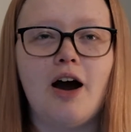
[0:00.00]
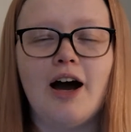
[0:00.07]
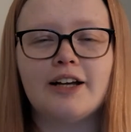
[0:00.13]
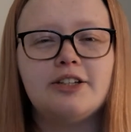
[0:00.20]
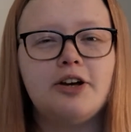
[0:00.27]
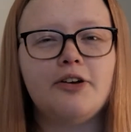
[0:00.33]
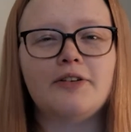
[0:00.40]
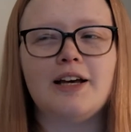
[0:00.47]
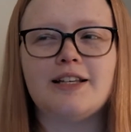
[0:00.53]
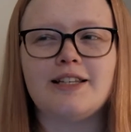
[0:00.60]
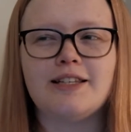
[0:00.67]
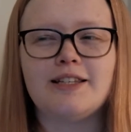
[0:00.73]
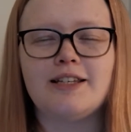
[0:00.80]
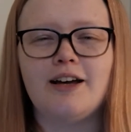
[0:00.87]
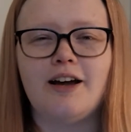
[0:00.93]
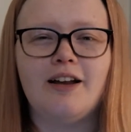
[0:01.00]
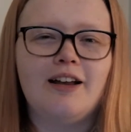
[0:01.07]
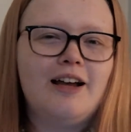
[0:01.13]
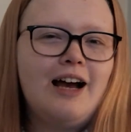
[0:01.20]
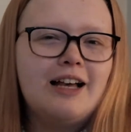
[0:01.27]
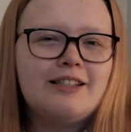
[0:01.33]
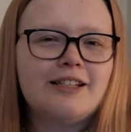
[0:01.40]
I don't necessarily,
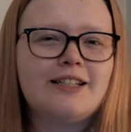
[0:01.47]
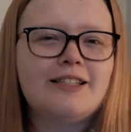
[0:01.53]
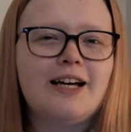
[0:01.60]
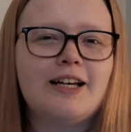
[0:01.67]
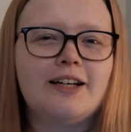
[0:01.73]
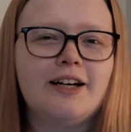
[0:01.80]
as I said,